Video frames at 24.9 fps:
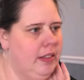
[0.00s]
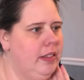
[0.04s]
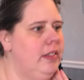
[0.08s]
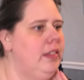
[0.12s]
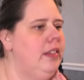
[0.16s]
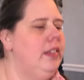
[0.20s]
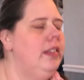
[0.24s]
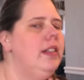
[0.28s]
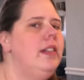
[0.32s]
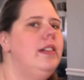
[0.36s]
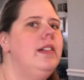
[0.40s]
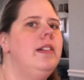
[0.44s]
what
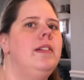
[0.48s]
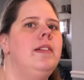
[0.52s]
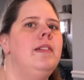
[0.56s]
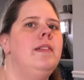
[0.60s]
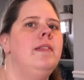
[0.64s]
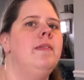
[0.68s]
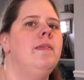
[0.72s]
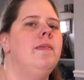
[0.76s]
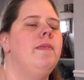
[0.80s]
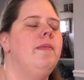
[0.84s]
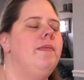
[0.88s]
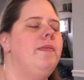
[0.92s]
was I gonna
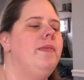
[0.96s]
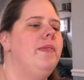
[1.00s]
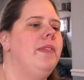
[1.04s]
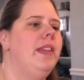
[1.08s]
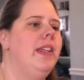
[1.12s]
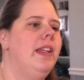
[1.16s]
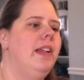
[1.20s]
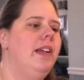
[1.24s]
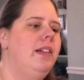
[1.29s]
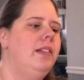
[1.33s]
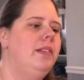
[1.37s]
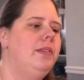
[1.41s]
say? Oh,
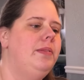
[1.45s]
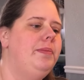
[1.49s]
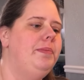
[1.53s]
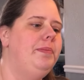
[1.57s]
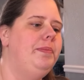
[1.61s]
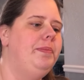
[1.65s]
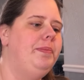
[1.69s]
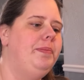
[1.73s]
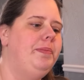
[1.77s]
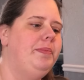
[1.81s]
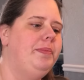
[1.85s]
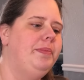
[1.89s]

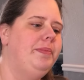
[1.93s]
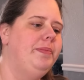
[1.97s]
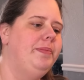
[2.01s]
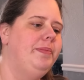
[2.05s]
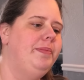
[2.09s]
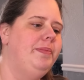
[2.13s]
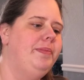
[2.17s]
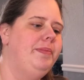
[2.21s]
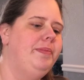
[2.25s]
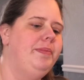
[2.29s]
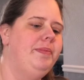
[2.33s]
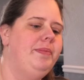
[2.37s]
London's the well,